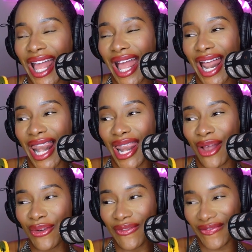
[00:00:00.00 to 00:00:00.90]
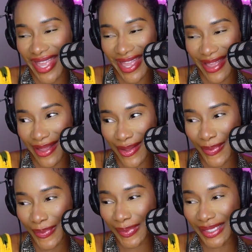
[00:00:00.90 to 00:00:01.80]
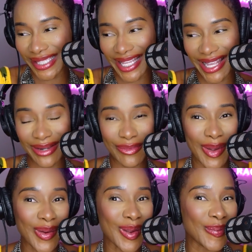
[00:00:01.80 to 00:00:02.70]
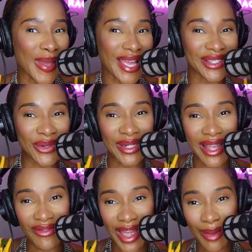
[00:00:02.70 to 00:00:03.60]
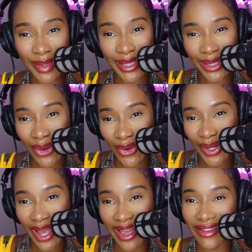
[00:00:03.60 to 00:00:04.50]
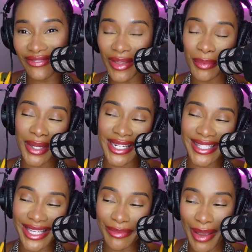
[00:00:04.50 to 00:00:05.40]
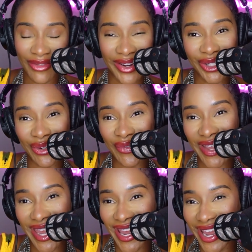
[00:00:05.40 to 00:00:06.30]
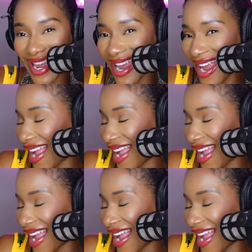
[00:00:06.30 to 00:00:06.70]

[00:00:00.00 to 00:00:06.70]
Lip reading: Hello, Fems, and welcome back to another episode of Femininity by Rachel V.